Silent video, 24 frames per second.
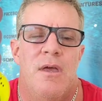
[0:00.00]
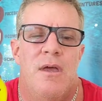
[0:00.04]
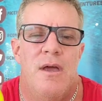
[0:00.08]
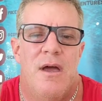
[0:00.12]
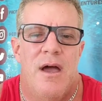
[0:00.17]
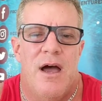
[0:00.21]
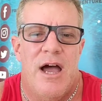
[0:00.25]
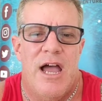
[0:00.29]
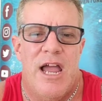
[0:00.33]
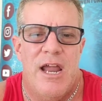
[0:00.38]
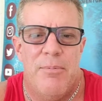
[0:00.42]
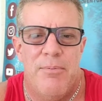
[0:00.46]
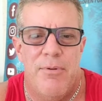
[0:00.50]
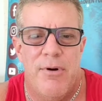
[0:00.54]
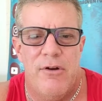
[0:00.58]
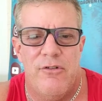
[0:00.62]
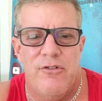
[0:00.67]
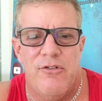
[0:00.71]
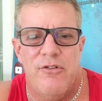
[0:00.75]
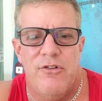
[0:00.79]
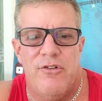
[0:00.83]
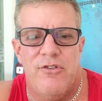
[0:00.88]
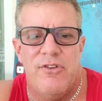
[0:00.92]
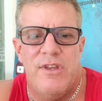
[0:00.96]
high
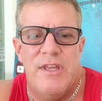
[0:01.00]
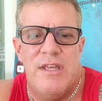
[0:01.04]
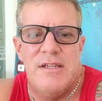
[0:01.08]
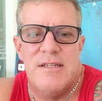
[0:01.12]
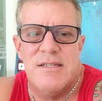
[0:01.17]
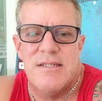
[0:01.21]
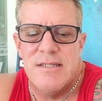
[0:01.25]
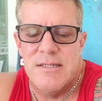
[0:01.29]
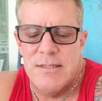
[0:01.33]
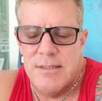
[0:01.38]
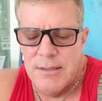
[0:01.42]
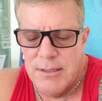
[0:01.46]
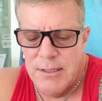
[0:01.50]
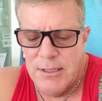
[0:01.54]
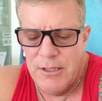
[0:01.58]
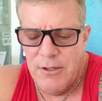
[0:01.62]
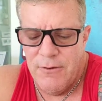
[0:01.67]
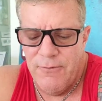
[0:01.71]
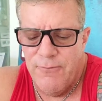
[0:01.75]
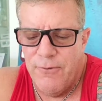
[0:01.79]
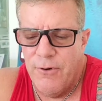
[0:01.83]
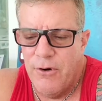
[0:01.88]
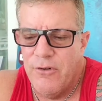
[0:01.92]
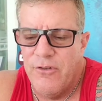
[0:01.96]
pressure seats in the
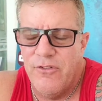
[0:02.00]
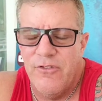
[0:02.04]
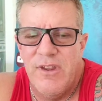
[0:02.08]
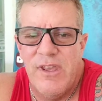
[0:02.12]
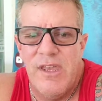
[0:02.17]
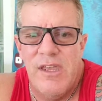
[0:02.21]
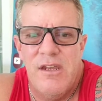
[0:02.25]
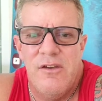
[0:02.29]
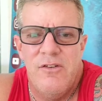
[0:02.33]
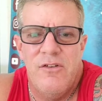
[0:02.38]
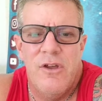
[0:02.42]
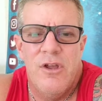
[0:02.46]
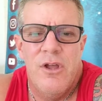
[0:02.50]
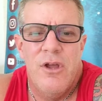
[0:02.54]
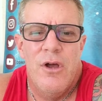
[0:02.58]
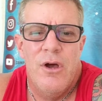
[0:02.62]
first stage,